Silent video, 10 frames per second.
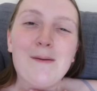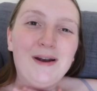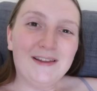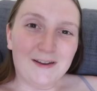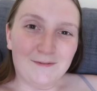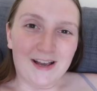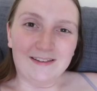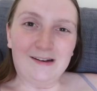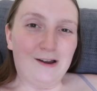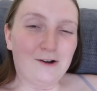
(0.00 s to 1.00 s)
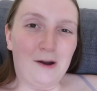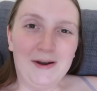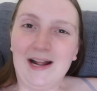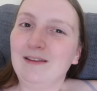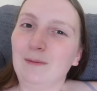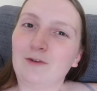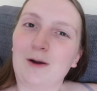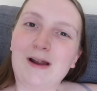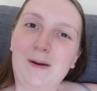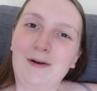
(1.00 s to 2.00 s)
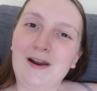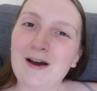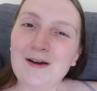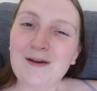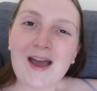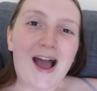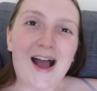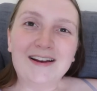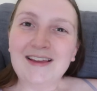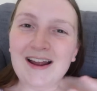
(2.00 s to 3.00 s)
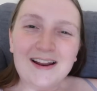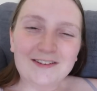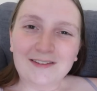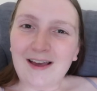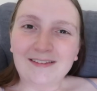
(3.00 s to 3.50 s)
Please don't forget to like, comment and subscribe down below, and yeah, let's just get